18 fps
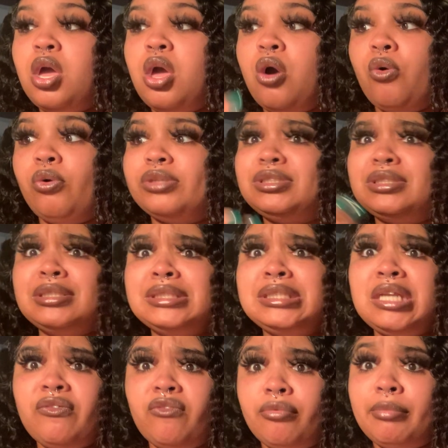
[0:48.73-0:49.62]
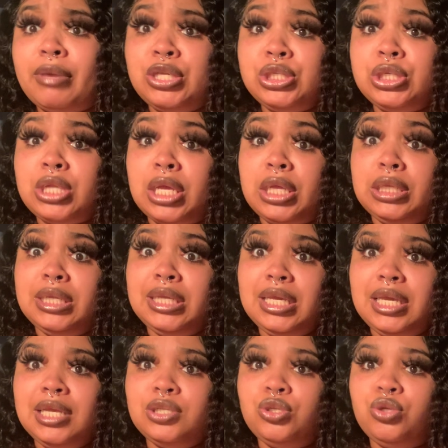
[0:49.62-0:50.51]
or sensitive information they
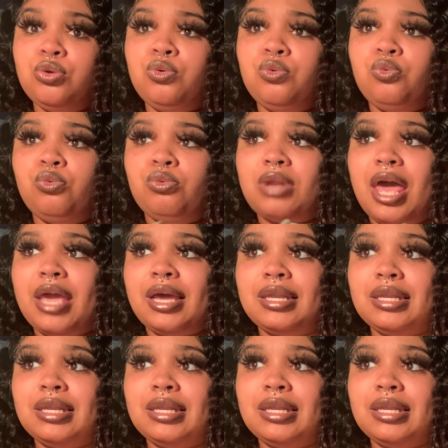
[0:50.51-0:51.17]
need to, like,